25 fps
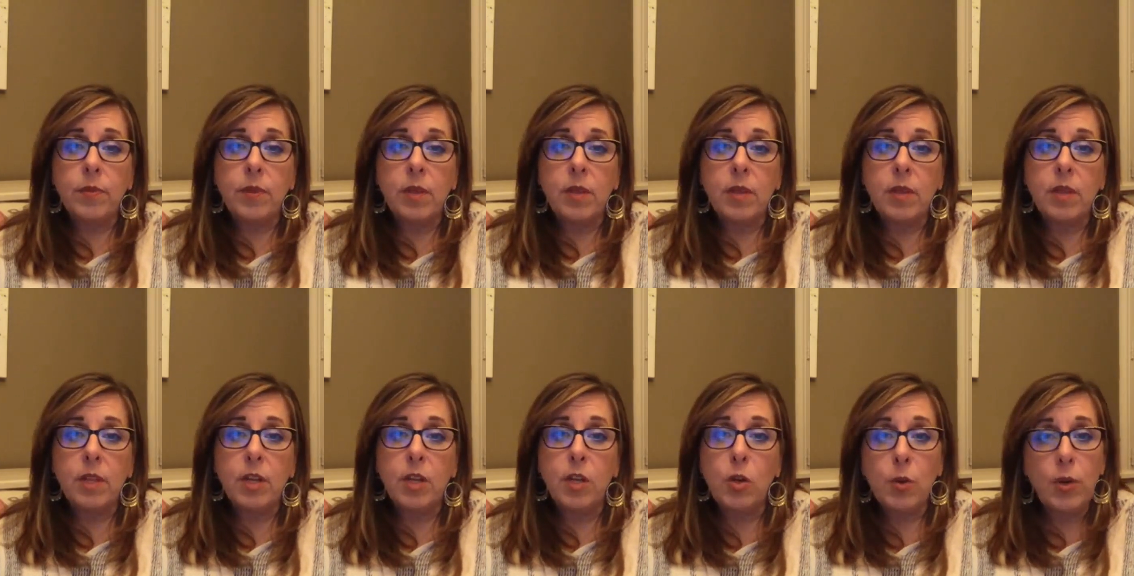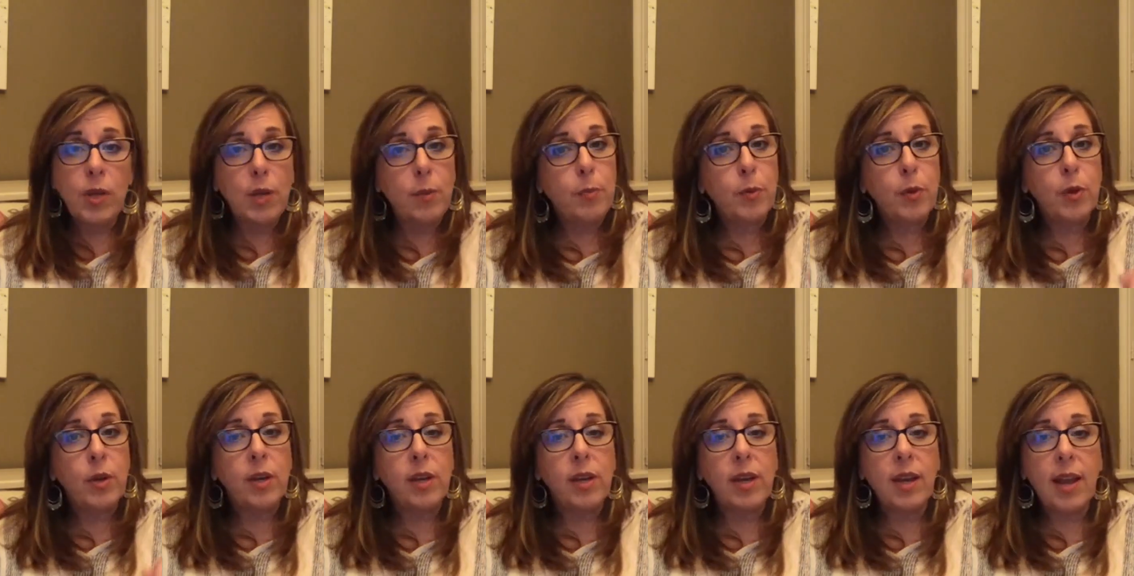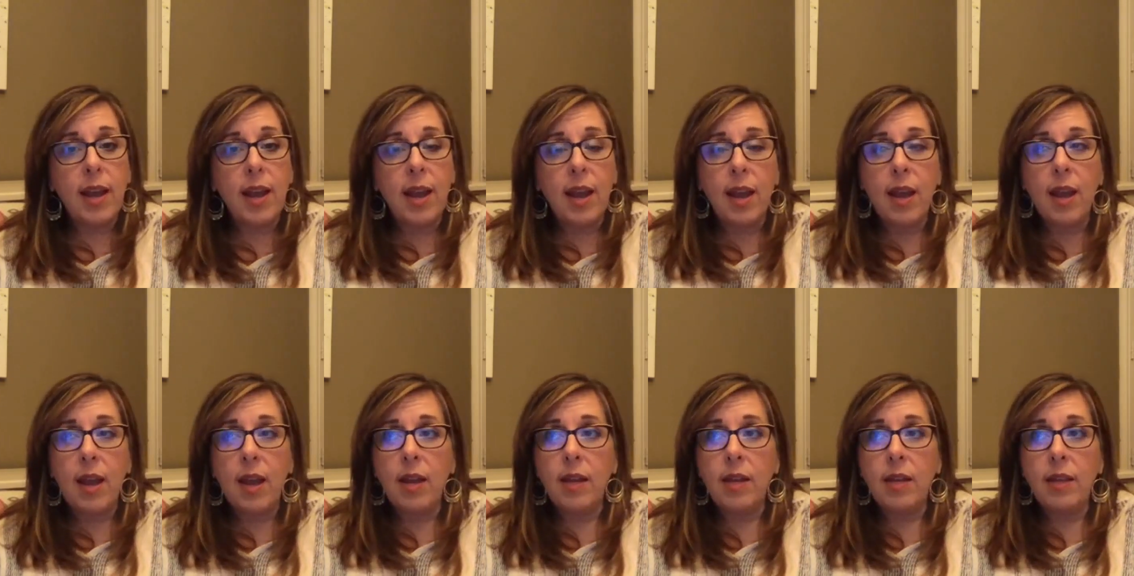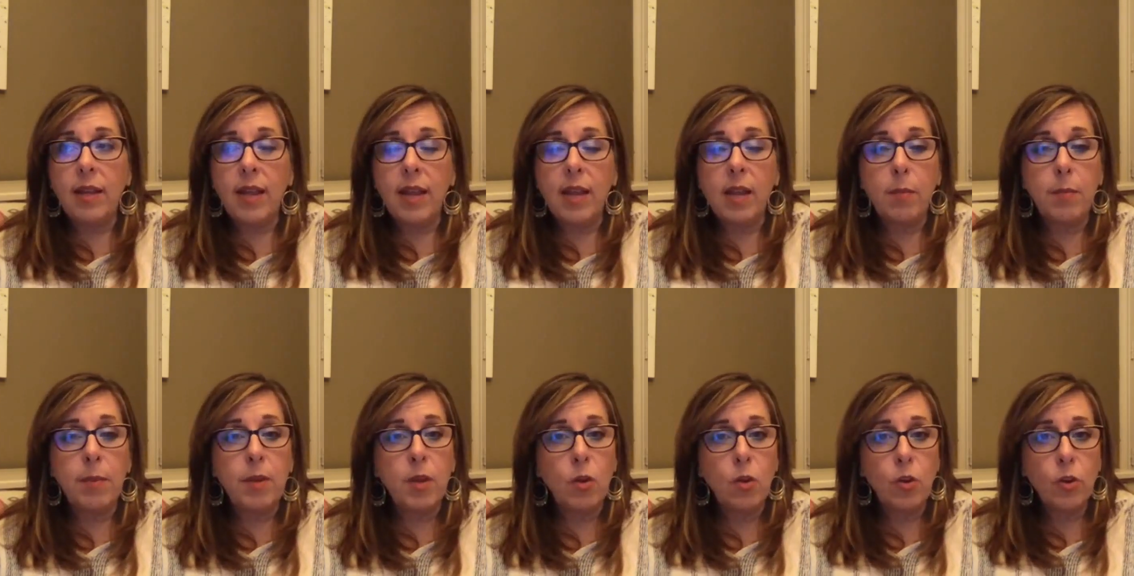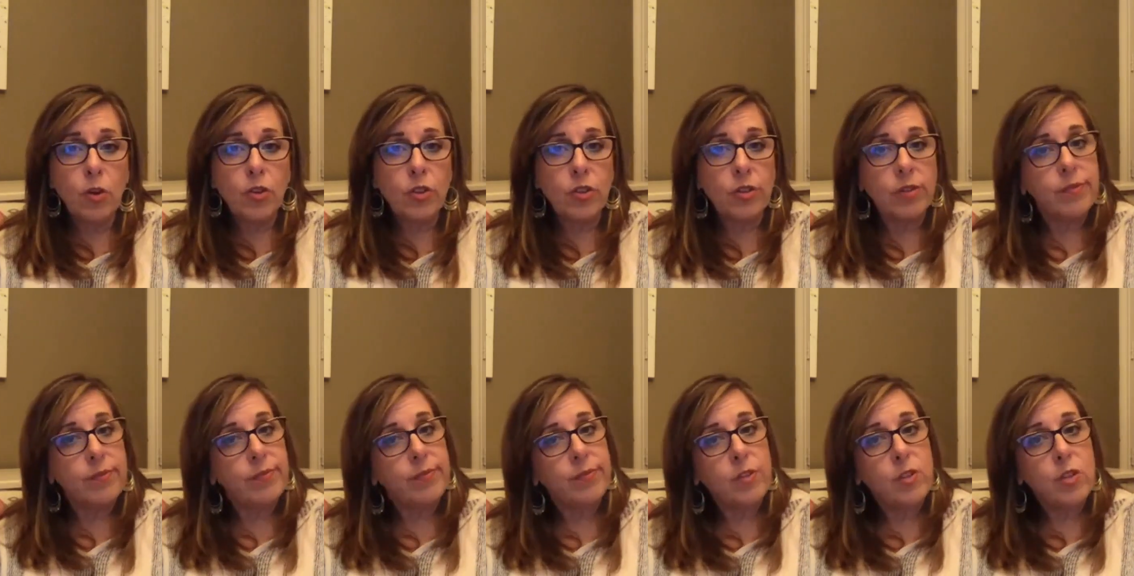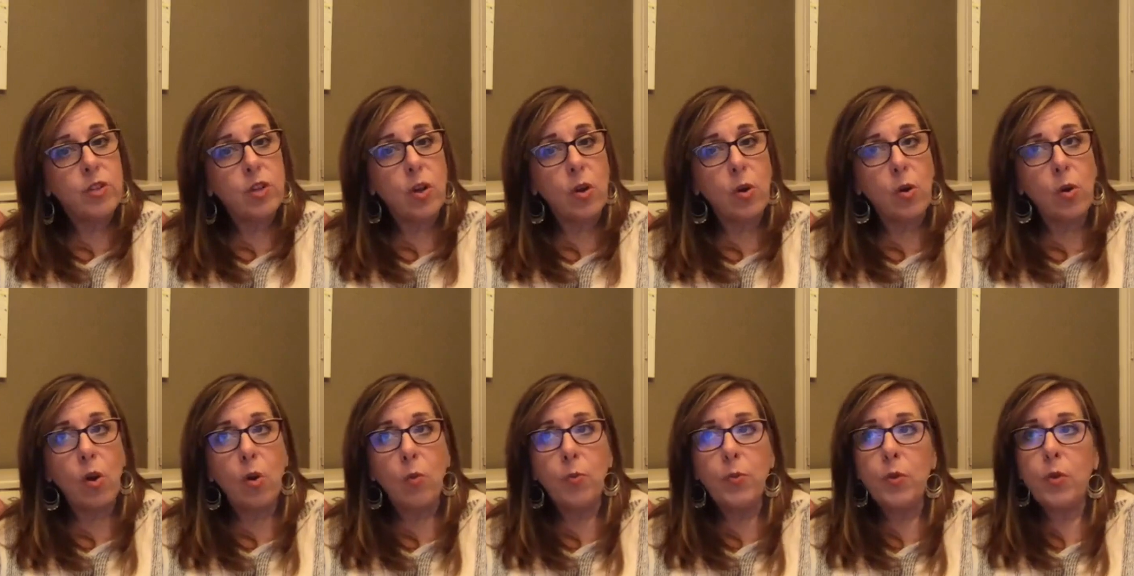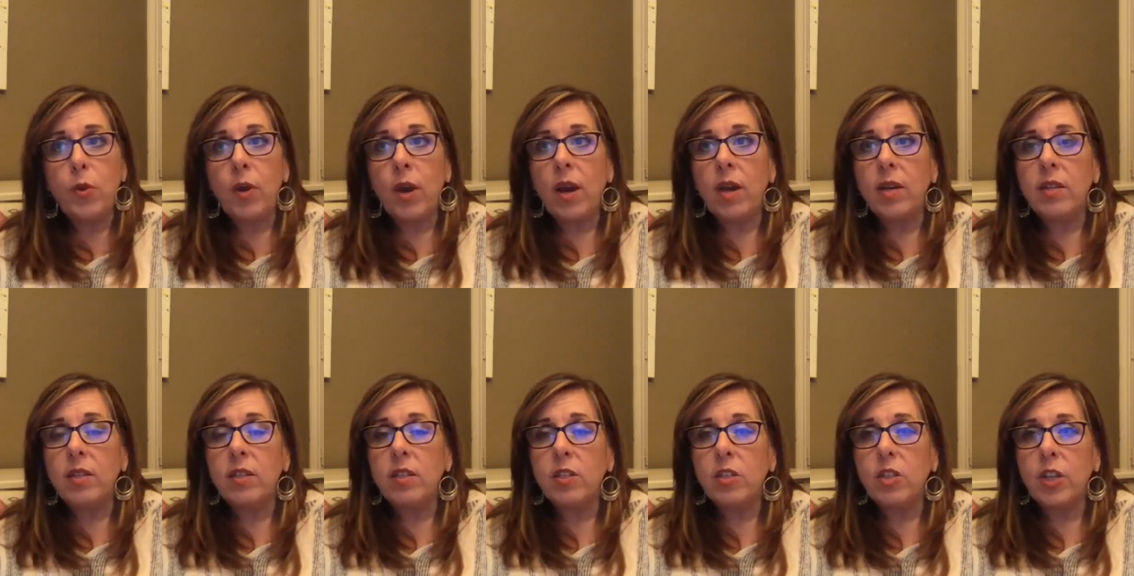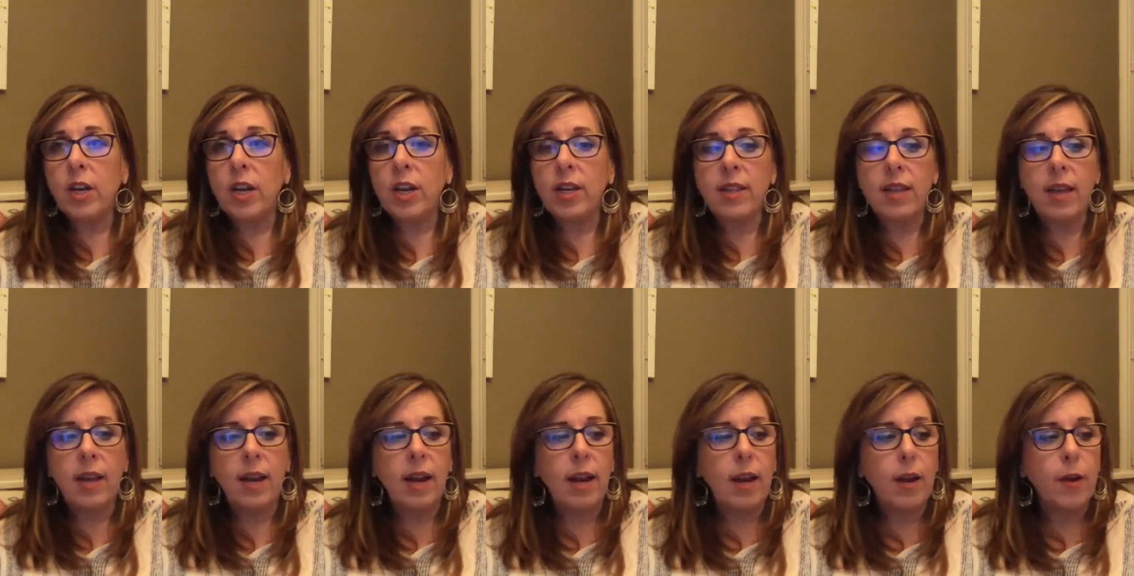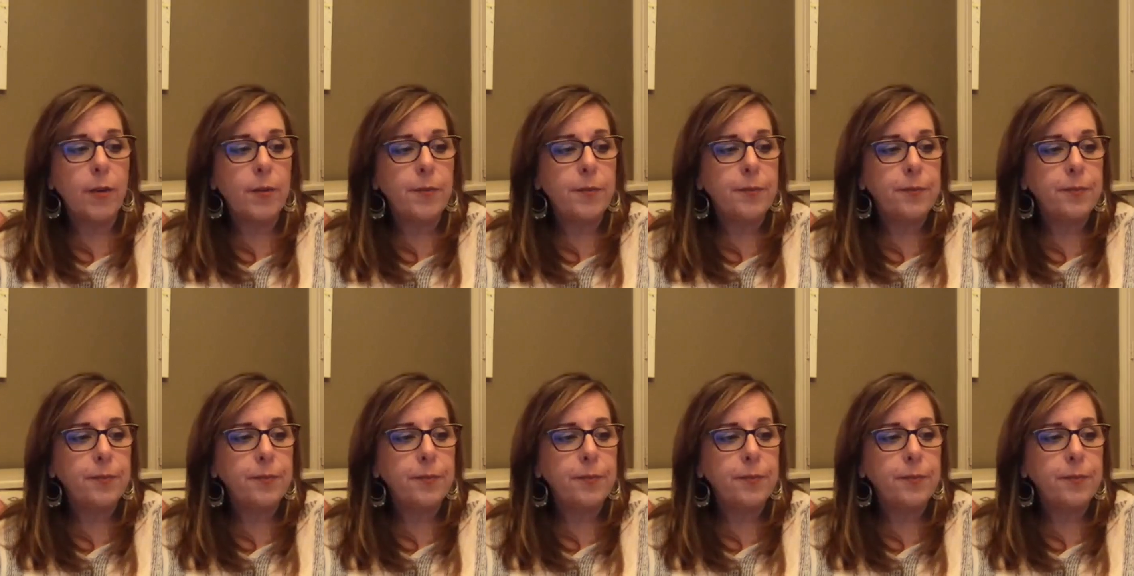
new ebook, and they can be yours. So hope you guys check that out.